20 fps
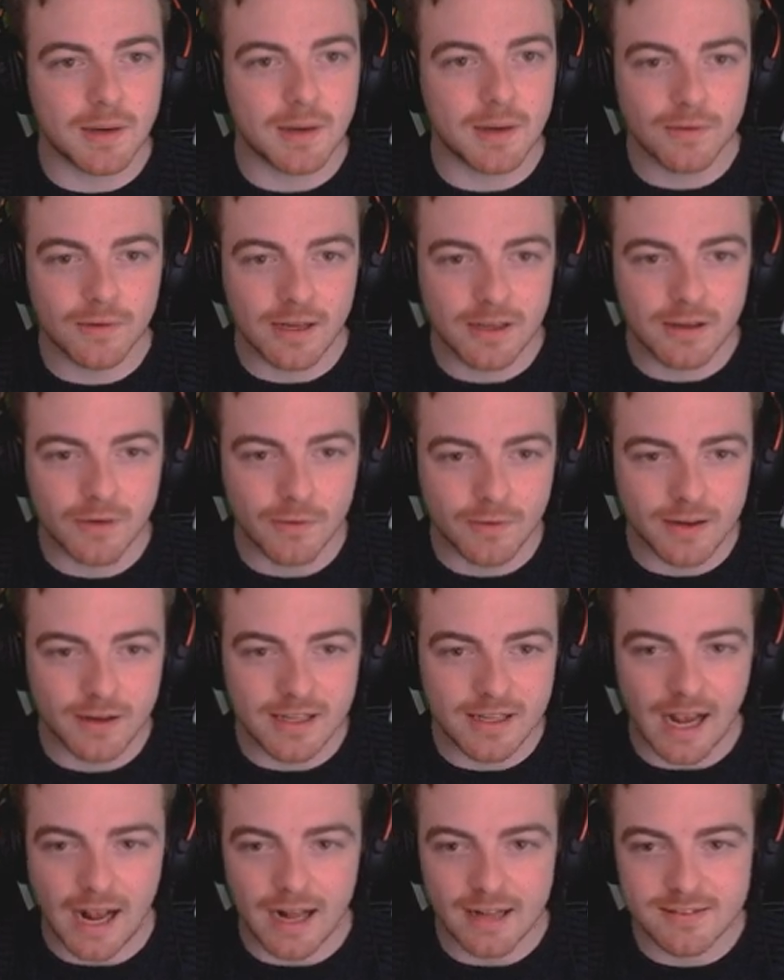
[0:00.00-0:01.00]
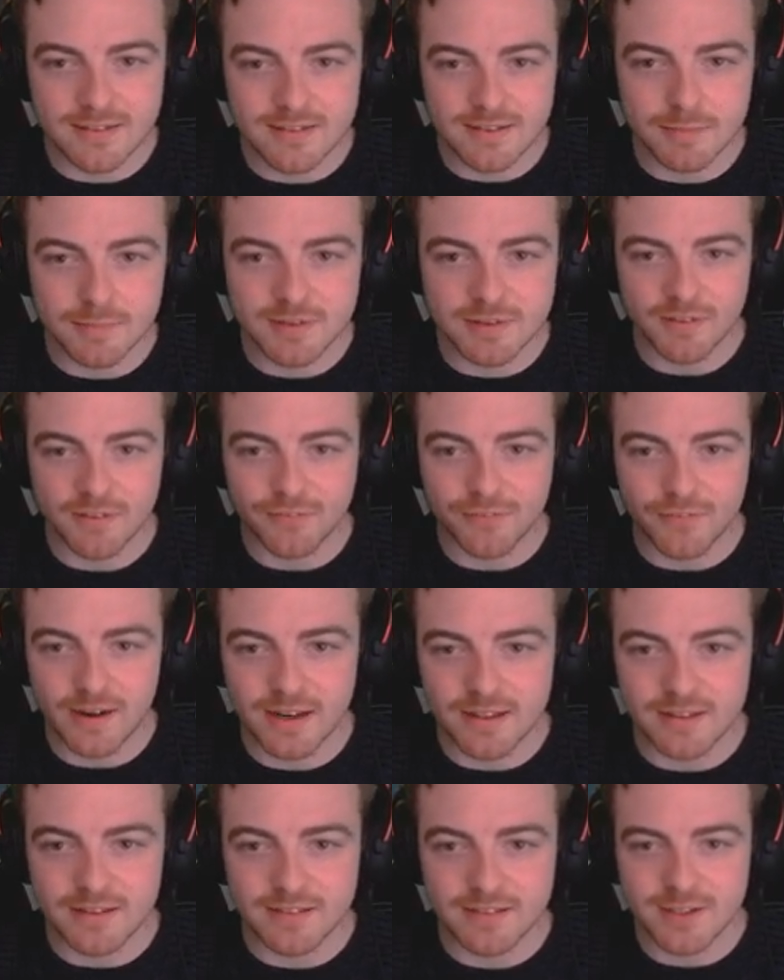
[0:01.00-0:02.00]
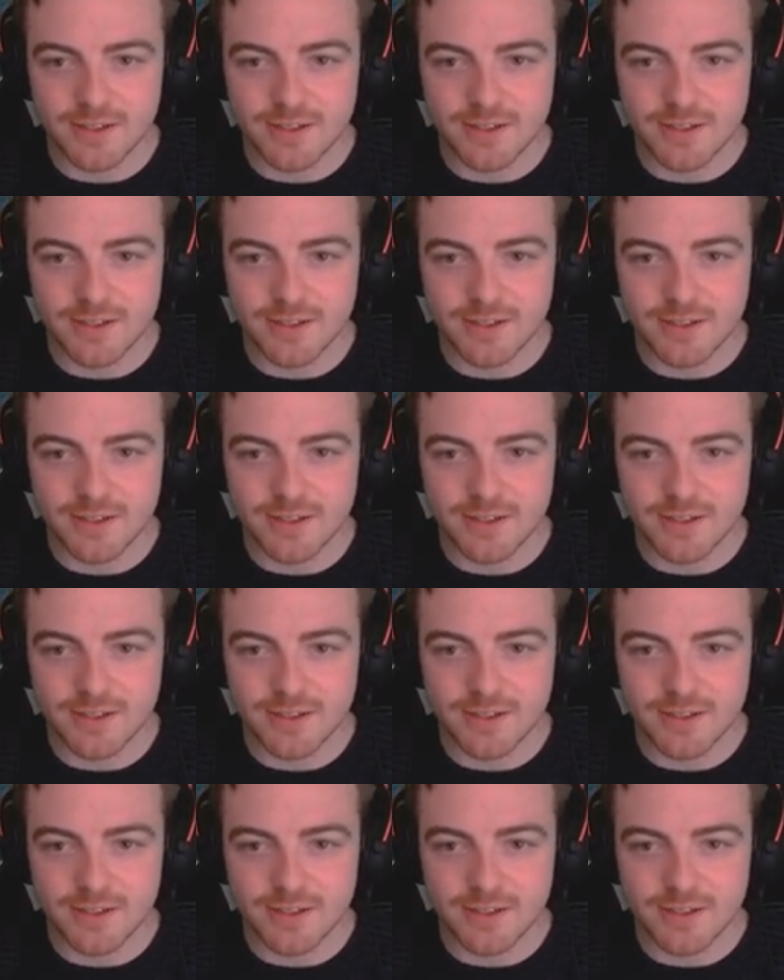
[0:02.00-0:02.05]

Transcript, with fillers: thought I already added him as a friend.